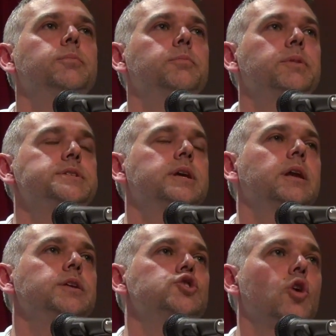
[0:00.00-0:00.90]
but
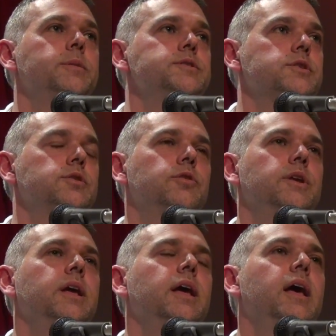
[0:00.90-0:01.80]
particularly job insecurity,